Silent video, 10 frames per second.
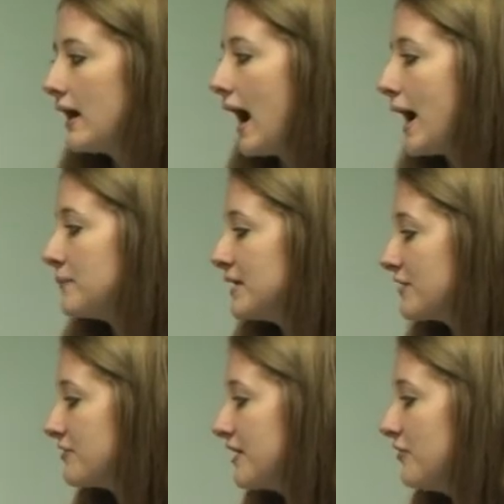Um, the
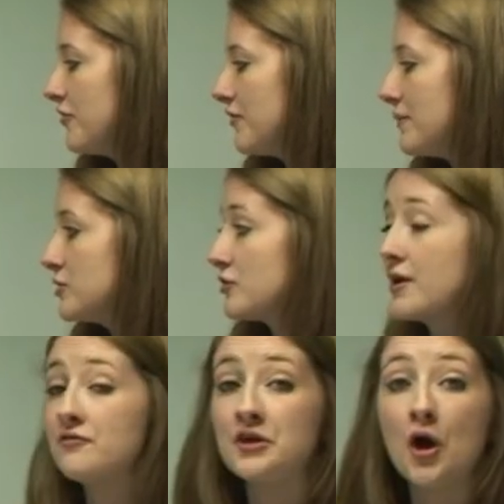extensive imagery
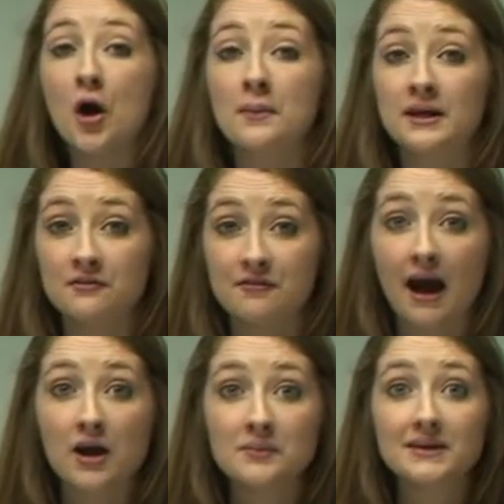of the urban
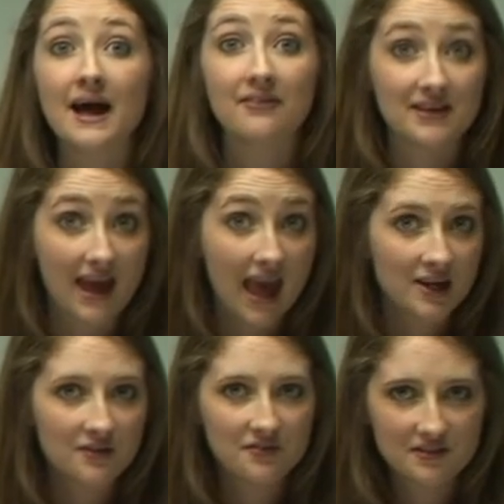environment at the
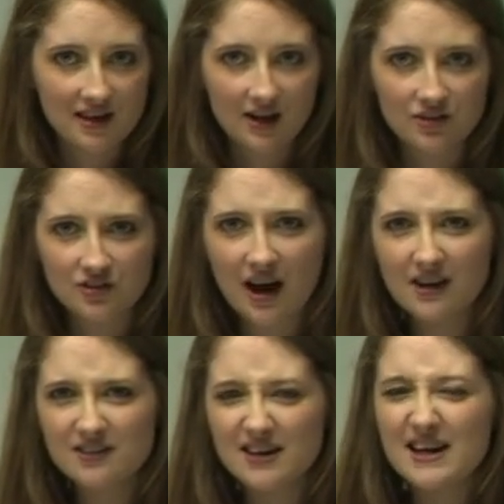end of this
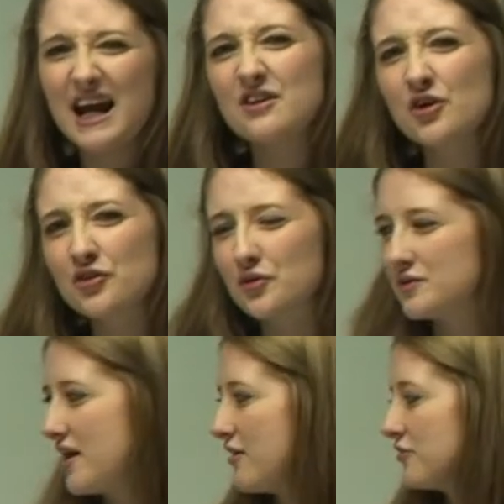extract is also a
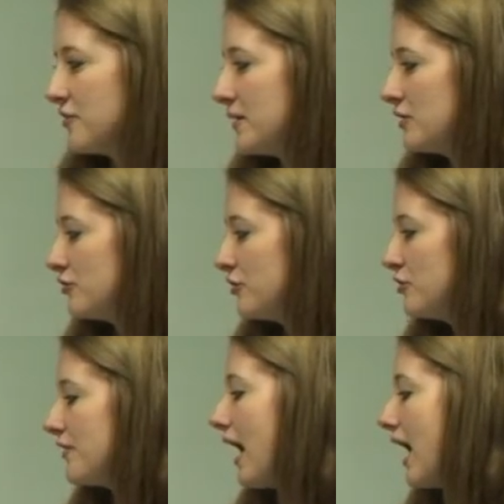testament
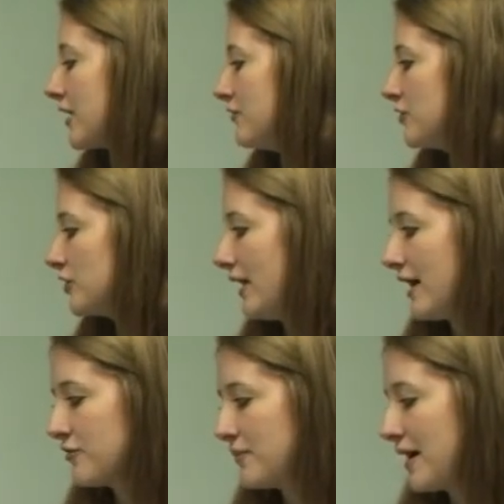to the artificial
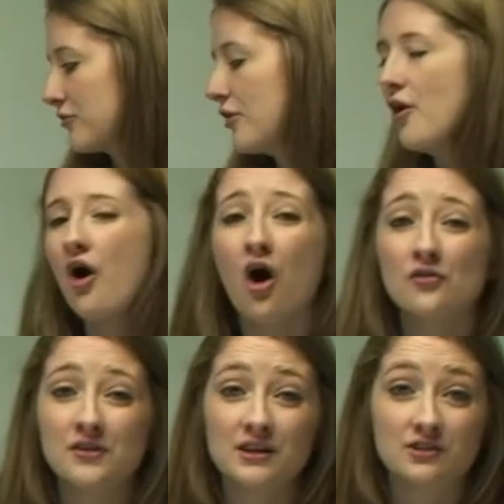aspects
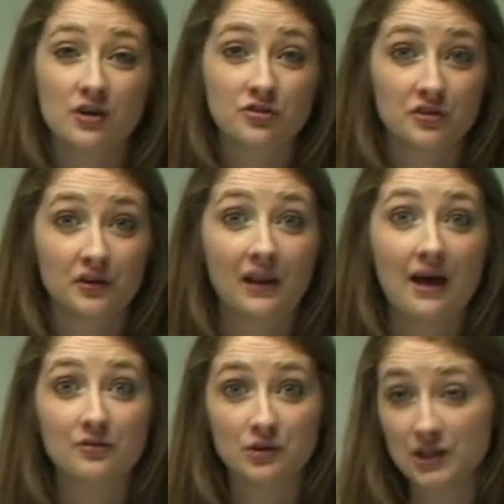of the industrial
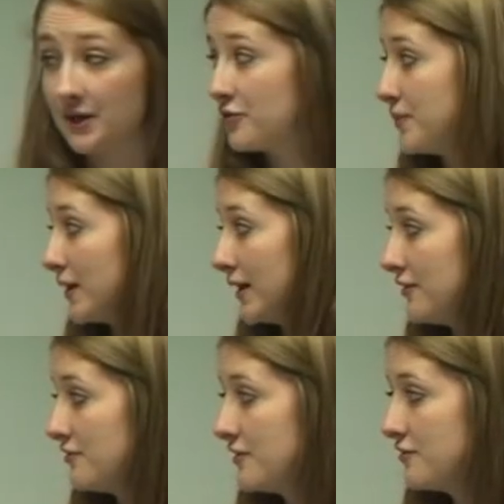life which he
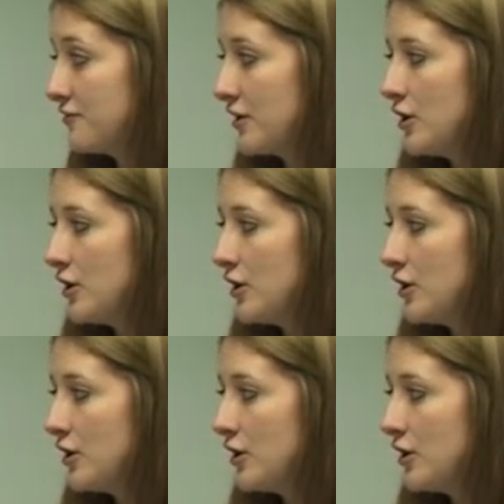experiences.